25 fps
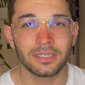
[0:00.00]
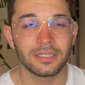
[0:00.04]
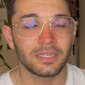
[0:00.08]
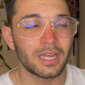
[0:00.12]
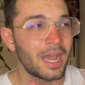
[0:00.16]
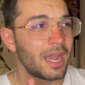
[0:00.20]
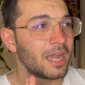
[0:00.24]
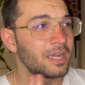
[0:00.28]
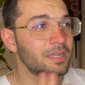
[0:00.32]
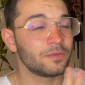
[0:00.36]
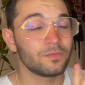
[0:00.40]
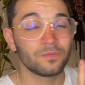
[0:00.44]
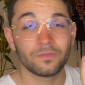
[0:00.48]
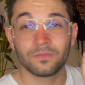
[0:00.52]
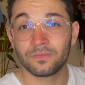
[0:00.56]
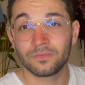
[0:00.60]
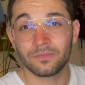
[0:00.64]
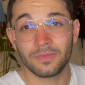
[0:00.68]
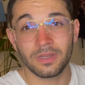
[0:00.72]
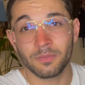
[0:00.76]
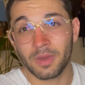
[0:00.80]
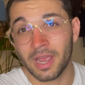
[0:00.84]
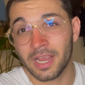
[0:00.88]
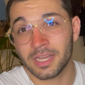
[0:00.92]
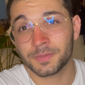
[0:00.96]

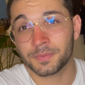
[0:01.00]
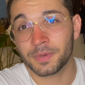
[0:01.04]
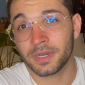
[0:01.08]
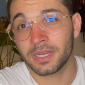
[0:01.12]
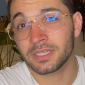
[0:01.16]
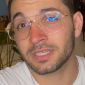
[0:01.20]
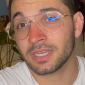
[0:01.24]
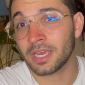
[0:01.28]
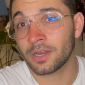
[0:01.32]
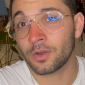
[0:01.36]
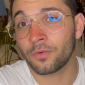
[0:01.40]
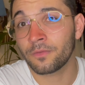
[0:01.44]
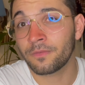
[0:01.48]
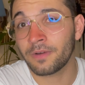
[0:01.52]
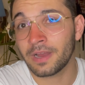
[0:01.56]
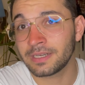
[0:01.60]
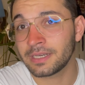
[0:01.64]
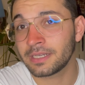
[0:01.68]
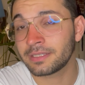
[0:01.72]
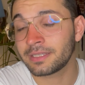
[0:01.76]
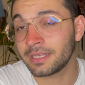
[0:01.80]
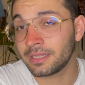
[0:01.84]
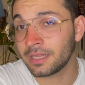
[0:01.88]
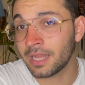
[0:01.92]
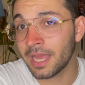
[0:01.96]
In my experience, I don't find
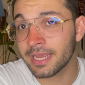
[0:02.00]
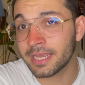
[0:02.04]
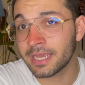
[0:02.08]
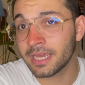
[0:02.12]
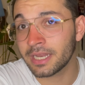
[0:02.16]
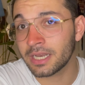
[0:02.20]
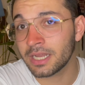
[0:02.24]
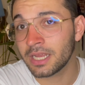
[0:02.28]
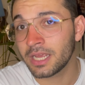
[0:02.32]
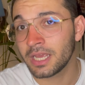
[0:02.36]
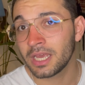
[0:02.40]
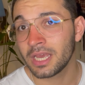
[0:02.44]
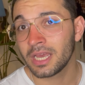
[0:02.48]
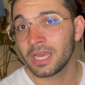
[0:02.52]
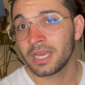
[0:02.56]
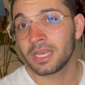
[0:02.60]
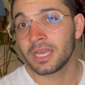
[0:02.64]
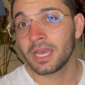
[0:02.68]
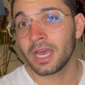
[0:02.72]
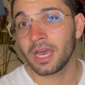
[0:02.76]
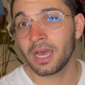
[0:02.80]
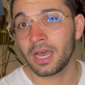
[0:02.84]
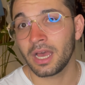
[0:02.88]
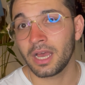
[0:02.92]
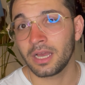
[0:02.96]
that they like it.
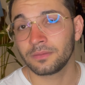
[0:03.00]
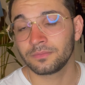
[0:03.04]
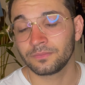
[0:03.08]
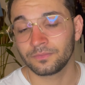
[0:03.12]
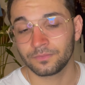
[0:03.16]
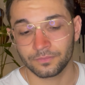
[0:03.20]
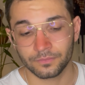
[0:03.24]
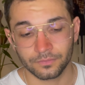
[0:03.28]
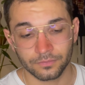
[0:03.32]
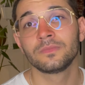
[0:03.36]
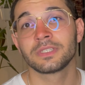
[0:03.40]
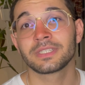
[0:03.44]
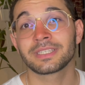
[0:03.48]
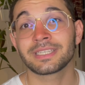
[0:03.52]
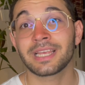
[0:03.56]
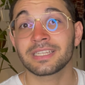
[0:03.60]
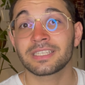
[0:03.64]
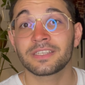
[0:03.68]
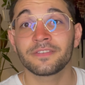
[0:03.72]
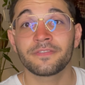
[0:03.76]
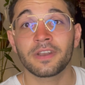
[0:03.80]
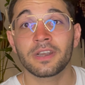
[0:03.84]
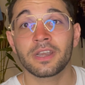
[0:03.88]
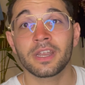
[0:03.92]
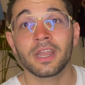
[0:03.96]

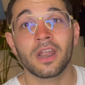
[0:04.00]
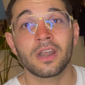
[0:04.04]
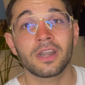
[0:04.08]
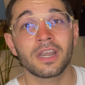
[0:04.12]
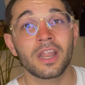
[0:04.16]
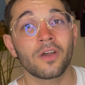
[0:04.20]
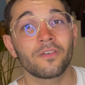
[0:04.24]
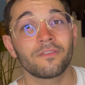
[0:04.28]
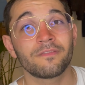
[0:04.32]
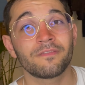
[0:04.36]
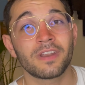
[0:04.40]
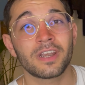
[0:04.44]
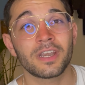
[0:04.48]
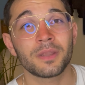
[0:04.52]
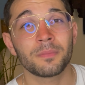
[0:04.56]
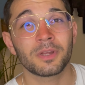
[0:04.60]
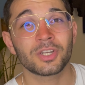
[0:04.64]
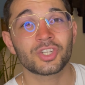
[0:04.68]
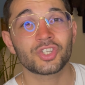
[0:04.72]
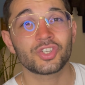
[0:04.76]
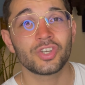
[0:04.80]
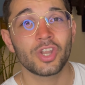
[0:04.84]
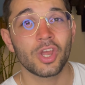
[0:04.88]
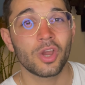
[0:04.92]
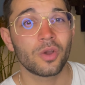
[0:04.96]
Sansevieria are not very
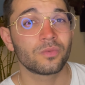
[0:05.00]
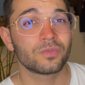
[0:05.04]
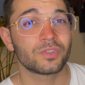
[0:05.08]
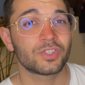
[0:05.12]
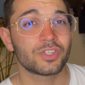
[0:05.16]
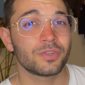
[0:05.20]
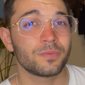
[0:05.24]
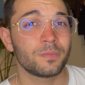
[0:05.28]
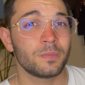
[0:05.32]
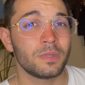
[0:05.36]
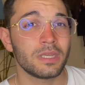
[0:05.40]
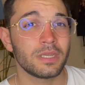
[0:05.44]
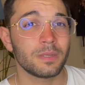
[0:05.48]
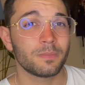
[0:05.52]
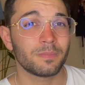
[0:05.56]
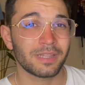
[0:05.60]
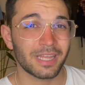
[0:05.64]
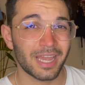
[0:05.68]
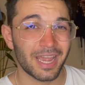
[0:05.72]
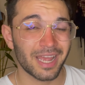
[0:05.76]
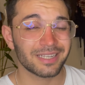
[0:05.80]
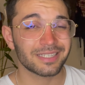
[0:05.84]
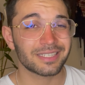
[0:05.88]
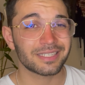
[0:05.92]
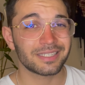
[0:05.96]
much known to be
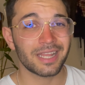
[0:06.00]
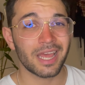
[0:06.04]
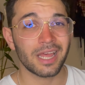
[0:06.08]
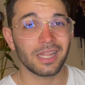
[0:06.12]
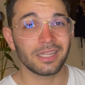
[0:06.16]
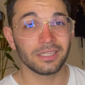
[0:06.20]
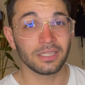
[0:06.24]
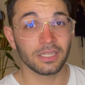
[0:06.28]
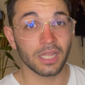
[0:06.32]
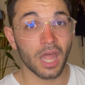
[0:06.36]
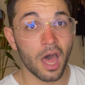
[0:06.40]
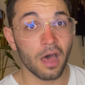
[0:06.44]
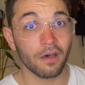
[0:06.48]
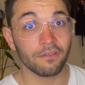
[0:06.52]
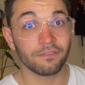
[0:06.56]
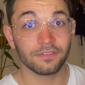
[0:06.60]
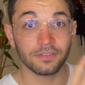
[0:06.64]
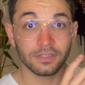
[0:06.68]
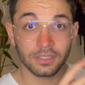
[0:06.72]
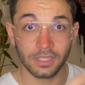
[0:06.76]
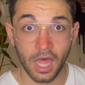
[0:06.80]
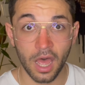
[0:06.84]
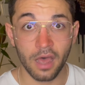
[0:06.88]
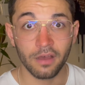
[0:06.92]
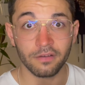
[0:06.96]
plants that love
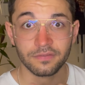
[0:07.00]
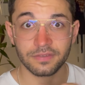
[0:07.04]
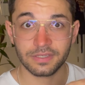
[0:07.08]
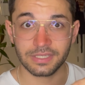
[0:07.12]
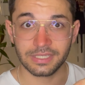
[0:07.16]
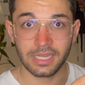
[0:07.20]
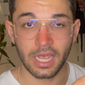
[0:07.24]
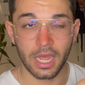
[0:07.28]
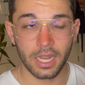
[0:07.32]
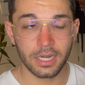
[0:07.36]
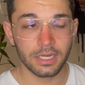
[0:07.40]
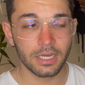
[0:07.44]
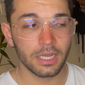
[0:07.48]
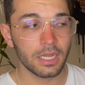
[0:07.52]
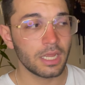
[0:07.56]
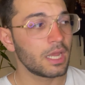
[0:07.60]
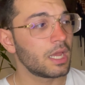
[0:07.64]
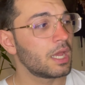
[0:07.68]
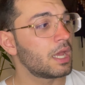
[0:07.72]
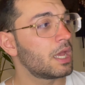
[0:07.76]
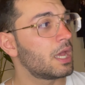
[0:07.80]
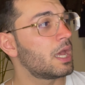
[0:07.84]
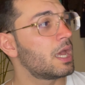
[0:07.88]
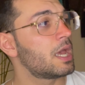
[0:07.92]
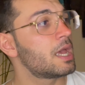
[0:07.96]
sun.
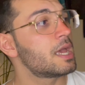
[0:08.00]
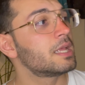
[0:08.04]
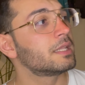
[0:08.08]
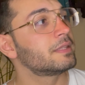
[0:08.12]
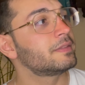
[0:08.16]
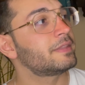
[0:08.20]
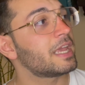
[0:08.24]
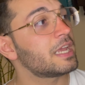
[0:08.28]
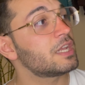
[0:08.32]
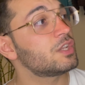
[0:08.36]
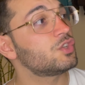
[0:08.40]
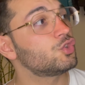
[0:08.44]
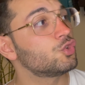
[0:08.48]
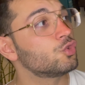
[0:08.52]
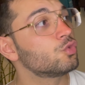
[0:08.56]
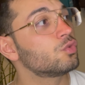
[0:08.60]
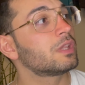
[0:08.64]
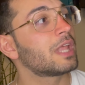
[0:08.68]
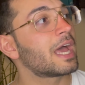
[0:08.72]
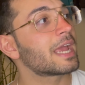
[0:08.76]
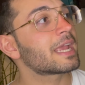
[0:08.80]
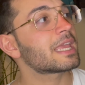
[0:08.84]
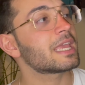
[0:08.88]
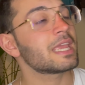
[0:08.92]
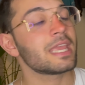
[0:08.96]
They do
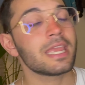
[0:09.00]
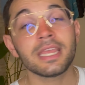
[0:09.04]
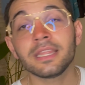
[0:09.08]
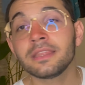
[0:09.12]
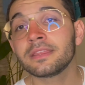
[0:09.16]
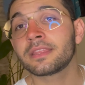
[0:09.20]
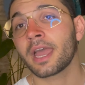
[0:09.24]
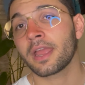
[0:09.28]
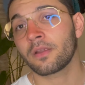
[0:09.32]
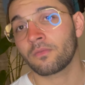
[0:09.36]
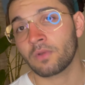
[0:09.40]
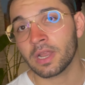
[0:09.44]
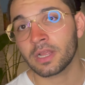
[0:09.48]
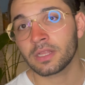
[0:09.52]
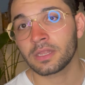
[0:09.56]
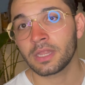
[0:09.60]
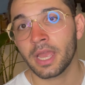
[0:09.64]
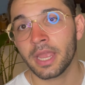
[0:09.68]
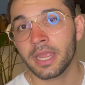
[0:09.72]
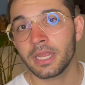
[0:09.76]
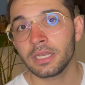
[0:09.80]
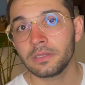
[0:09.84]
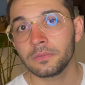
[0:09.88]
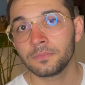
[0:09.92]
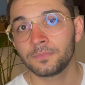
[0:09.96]
like indirect
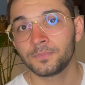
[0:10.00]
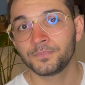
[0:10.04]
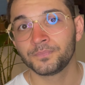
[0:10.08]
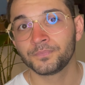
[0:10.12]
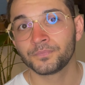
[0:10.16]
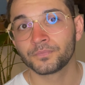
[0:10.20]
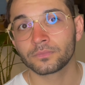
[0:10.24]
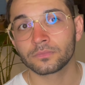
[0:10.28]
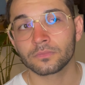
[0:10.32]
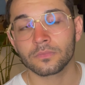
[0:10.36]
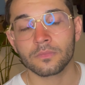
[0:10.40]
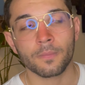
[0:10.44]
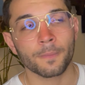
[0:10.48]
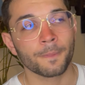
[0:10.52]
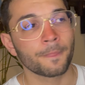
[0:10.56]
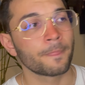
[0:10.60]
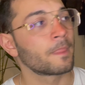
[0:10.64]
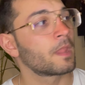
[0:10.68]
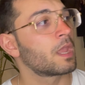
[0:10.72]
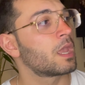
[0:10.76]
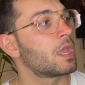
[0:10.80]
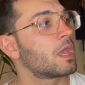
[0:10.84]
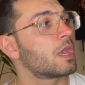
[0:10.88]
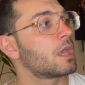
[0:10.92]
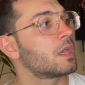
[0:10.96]
light
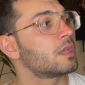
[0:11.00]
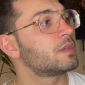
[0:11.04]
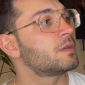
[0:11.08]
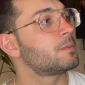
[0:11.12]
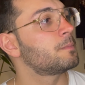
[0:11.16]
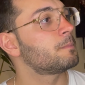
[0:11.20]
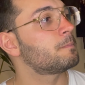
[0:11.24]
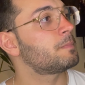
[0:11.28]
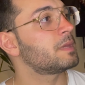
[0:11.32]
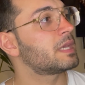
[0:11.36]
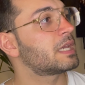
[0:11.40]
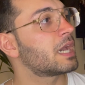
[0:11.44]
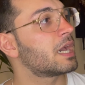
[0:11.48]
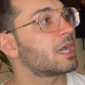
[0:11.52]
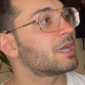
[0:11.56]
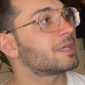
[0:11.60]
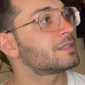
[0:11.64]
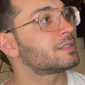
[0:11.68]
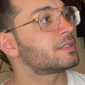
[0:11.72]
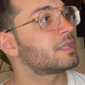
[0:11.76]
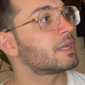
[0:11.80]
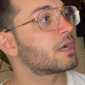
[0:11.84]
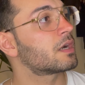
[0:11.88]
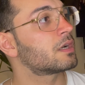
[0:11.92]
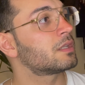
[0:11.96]
because
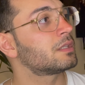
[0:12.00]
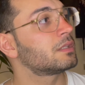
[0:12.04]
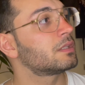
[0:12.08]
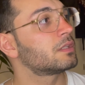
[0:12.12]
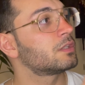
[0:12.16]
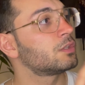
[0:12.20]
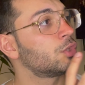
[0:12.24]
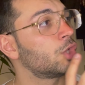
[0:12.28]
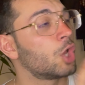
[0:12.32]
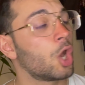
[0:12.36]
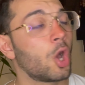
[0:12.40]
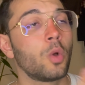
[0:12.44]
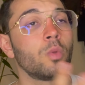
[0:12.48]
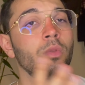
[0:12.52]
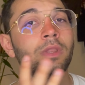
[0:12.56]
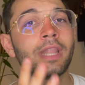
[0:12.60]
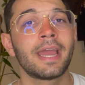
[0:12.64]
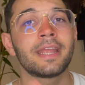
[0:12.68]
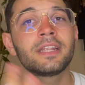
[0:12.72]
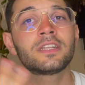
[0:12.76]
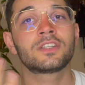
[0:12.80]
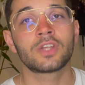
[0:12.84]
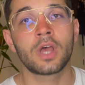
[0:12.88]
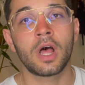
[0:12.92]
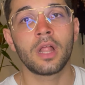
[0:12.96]
they're low
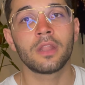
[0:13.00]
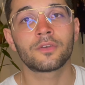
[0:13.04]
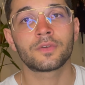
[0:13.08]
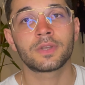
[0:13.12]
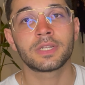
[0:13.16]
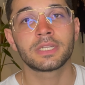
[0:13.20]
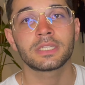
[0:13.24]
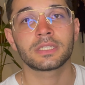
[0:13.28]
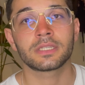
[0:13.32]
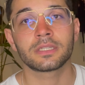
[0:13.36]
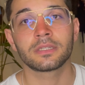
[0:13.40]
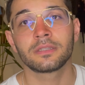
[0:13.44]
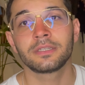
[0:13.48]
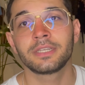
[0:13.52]
light tolerant.